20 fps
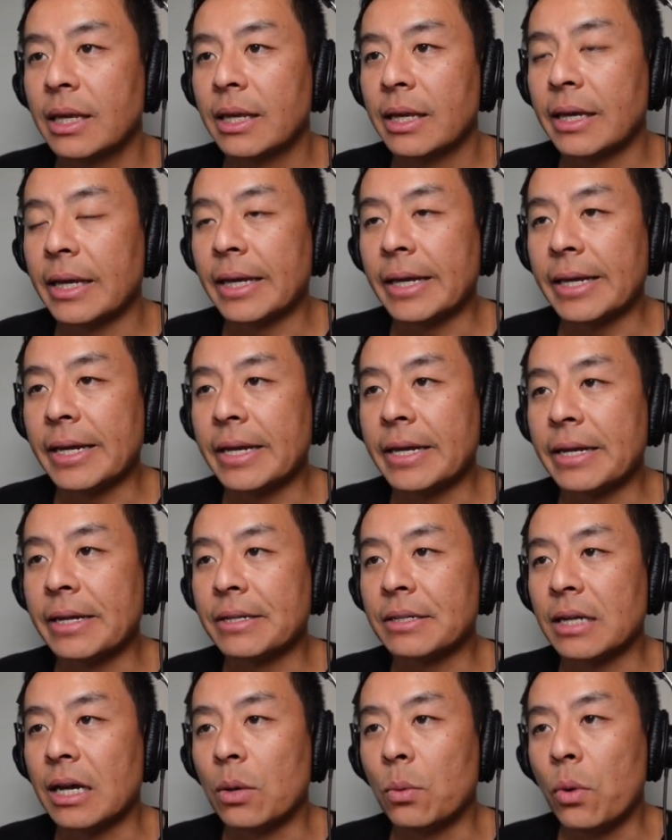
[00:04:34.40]

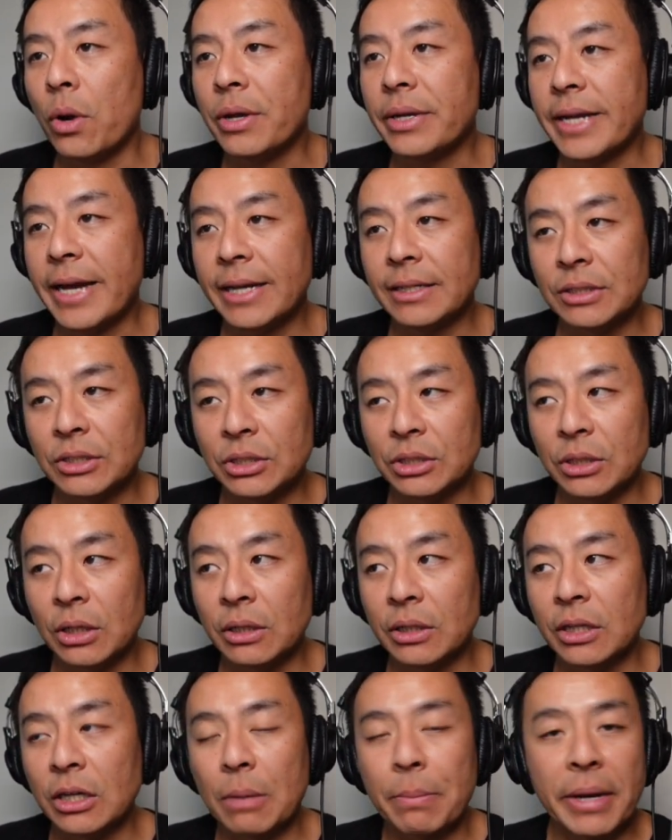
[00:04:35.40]
And I won't add
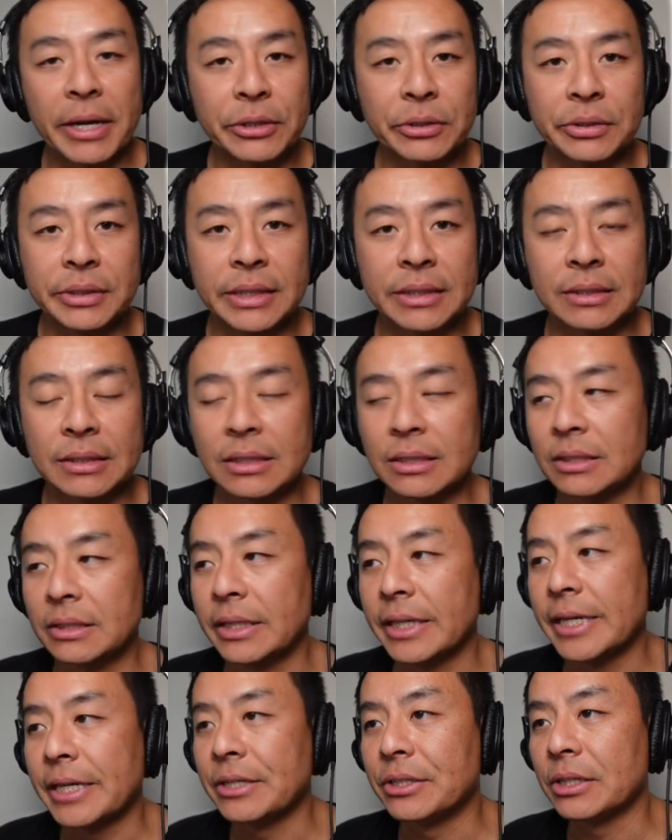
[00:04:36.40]
solar or battery at this
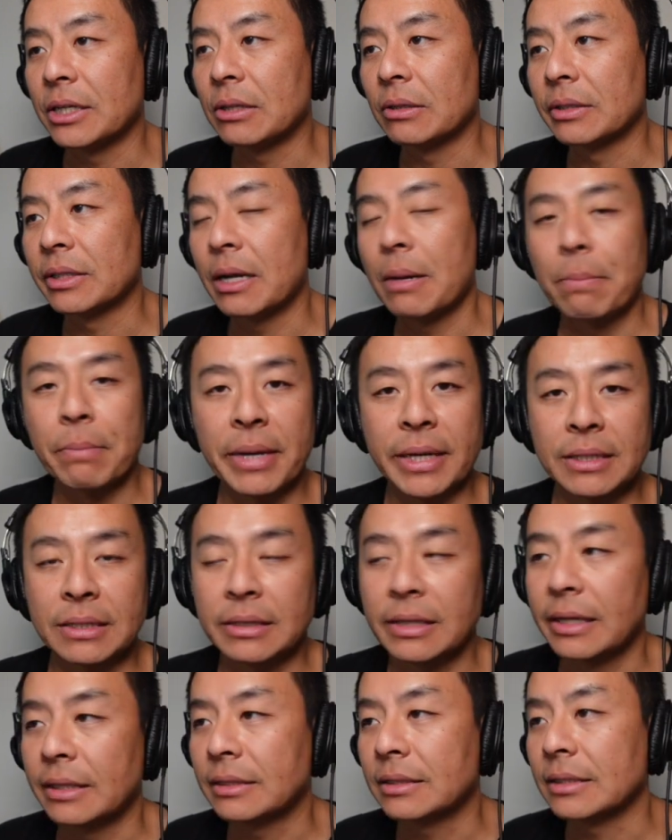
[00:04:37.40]
stage. I'll come back to
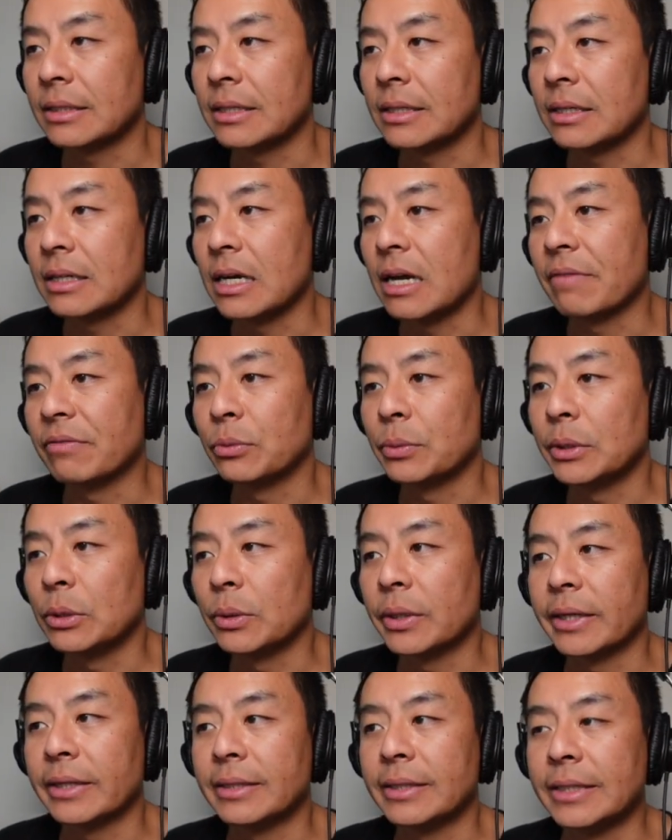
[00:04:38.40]
that after we
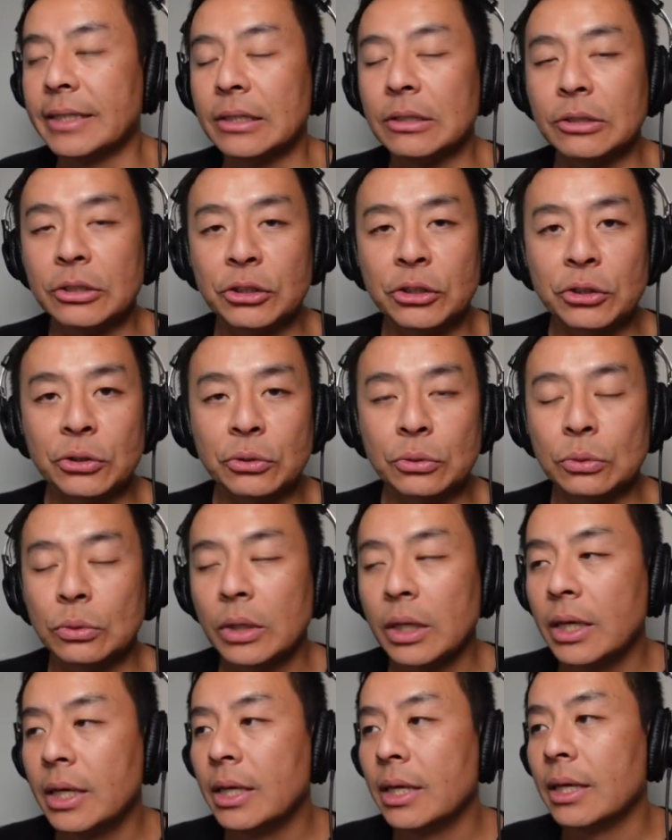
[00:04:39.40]
look at the initial
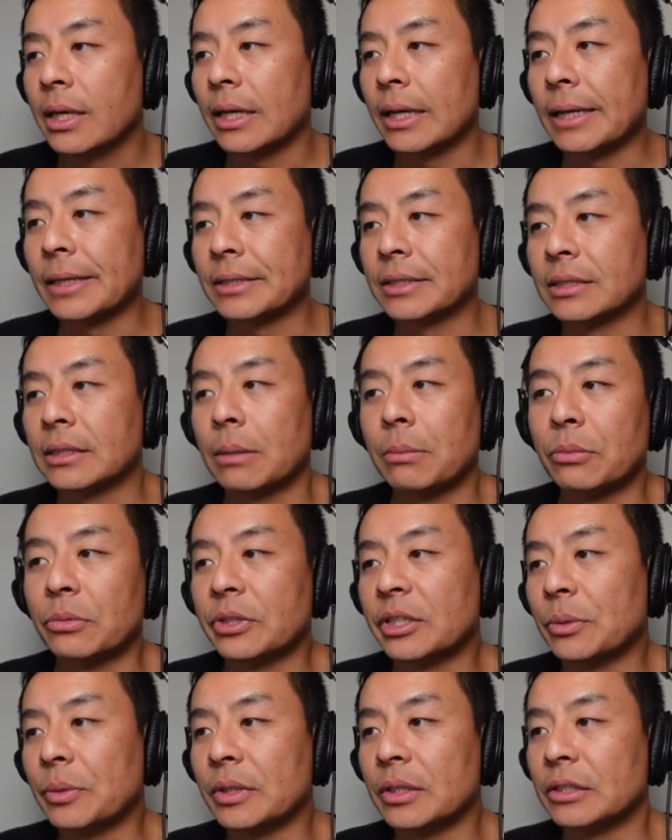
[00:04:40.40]

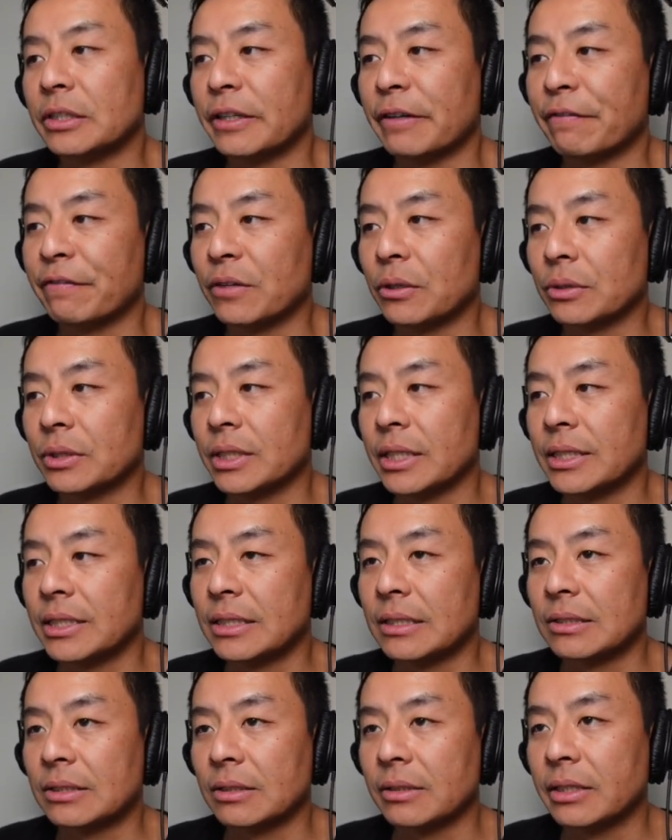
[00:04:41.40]
summary with the default
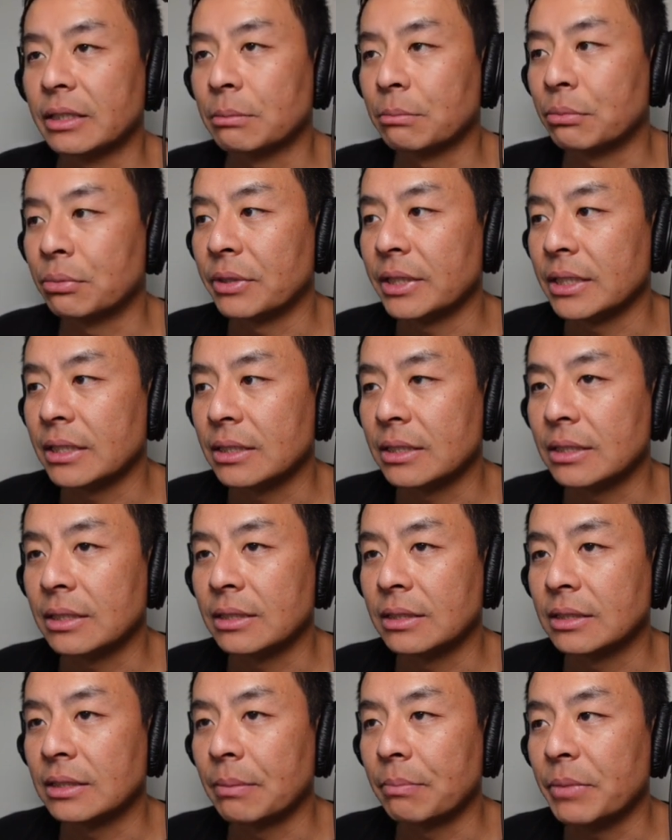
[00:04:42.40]
settings. So let's press
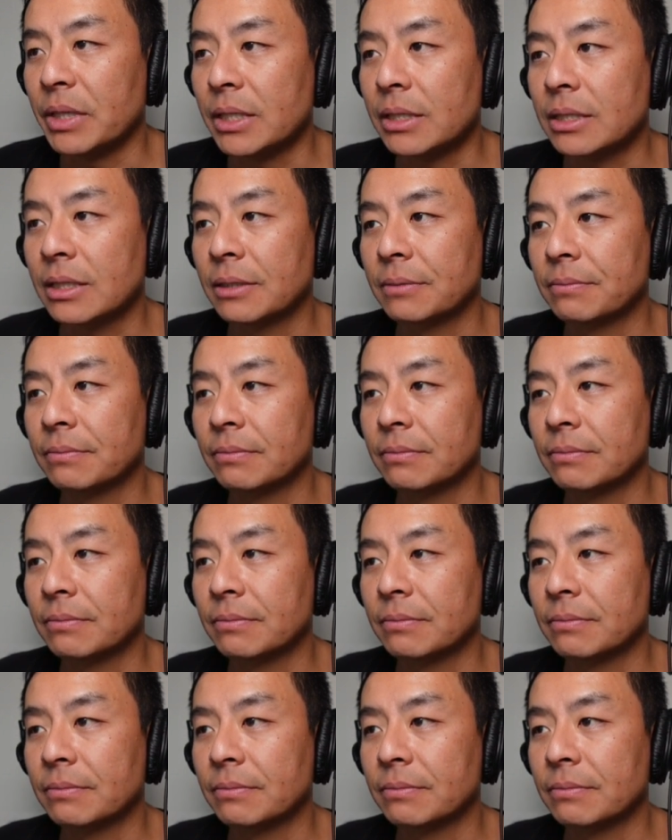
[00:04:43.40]
submit.